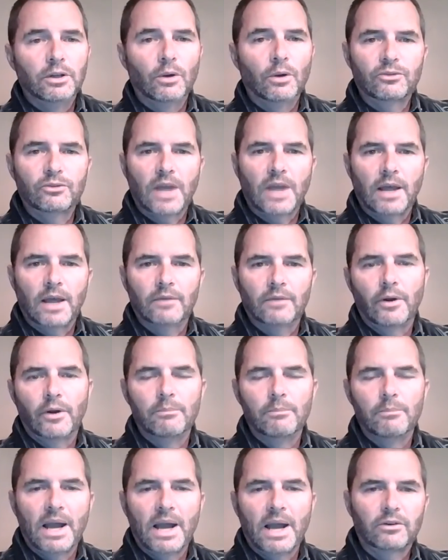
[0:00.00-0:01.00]
stand there
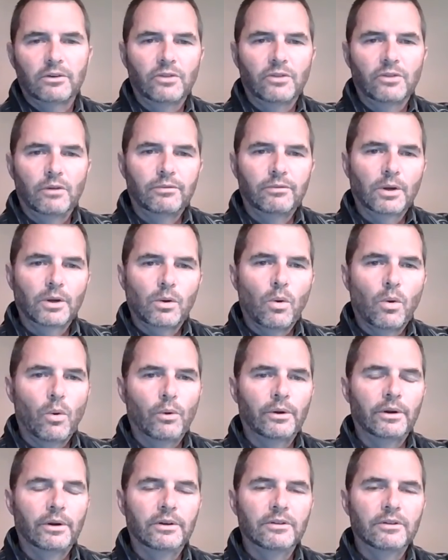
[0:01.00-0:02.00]
and back yourself in a
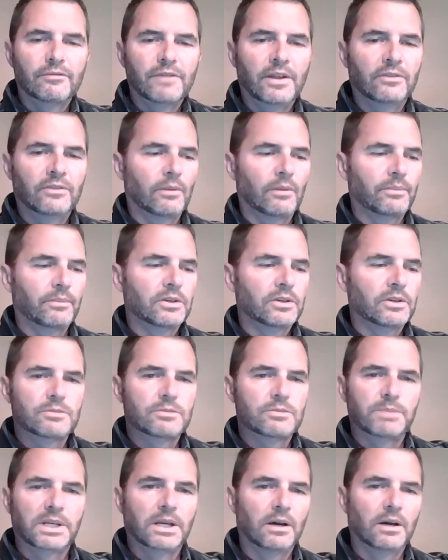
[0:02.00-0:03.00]
corner and defend something
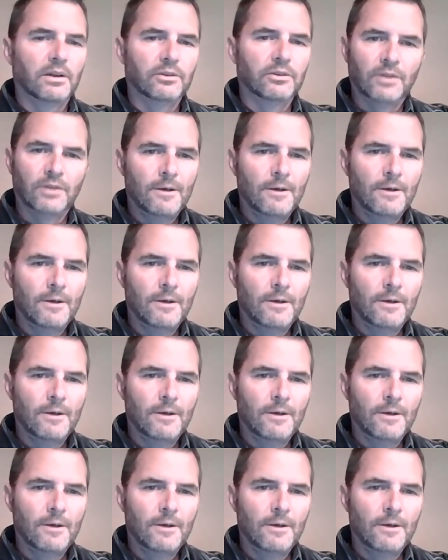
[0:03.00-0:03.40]
just because,